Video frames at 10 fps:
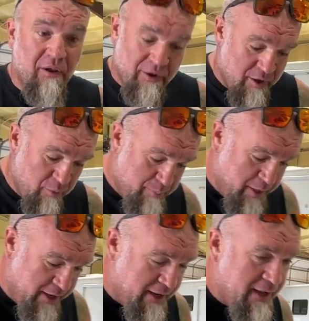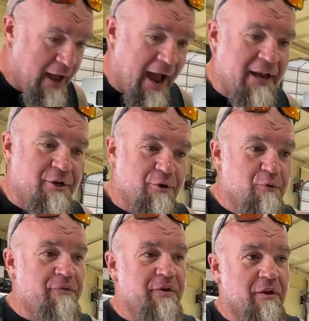you know, but I do
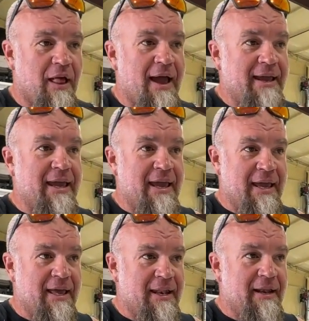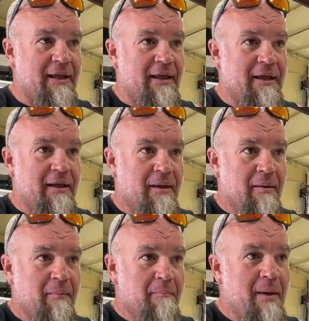feel like it
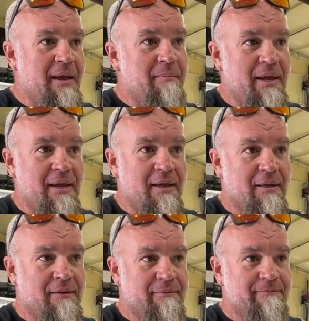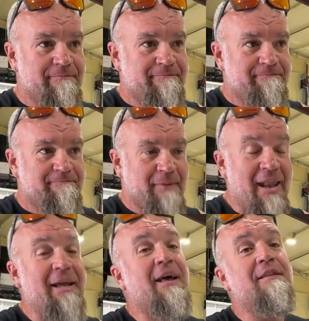made me, I
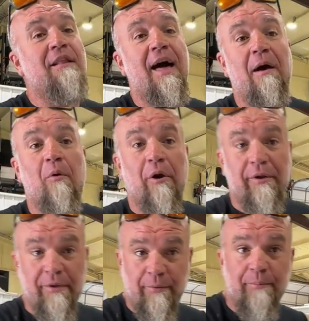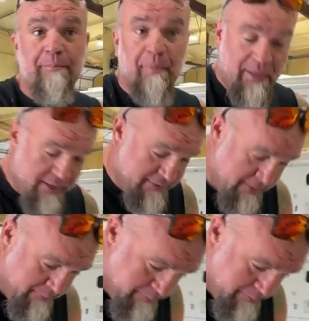didn't cut the light I wanted to against him,